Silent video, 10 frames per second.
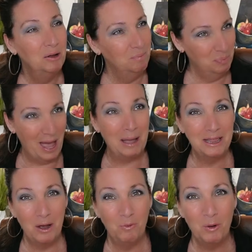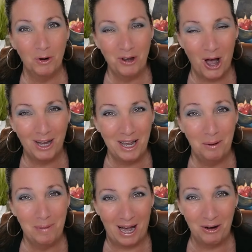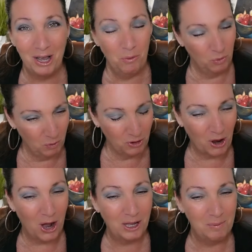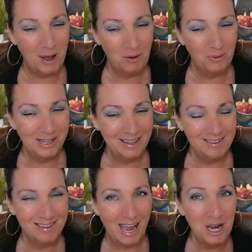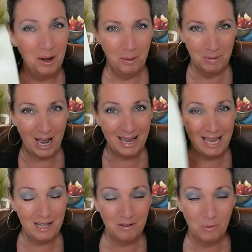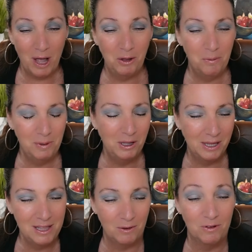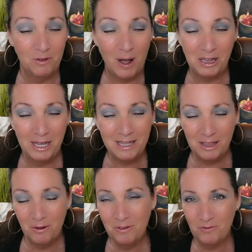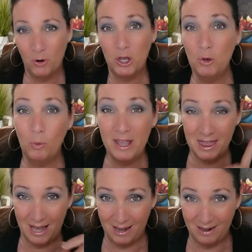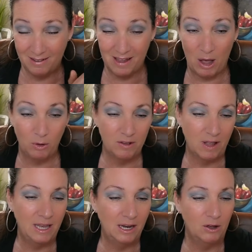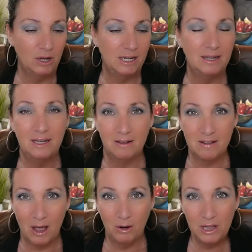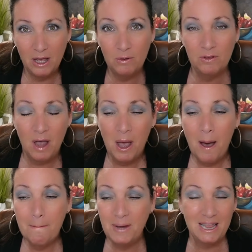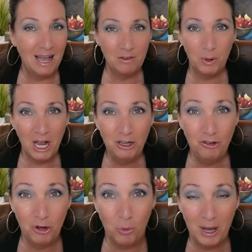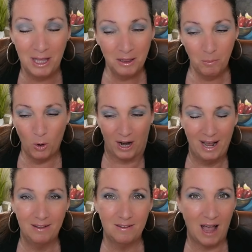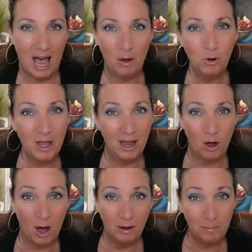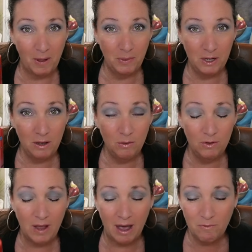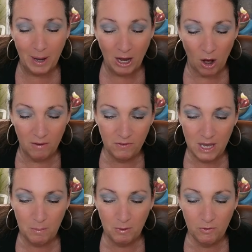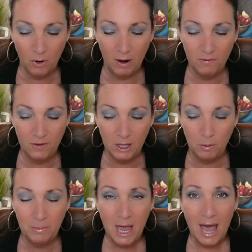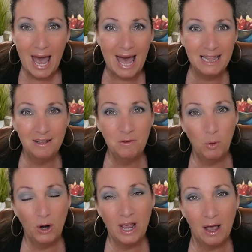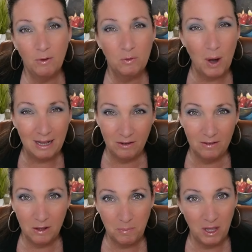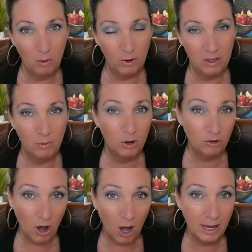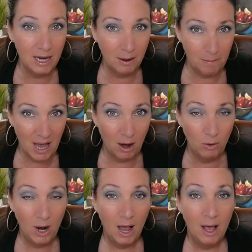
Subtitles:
Not that we were talking about it. We were talking about real estate, but I can't swallow a pill either. So I'll link those for you with a discount because I get a good discount on those. But that's what I do in the mornings. I will get caught up on the news, have my coffee before I film. And this morning I was watching something where they were talking about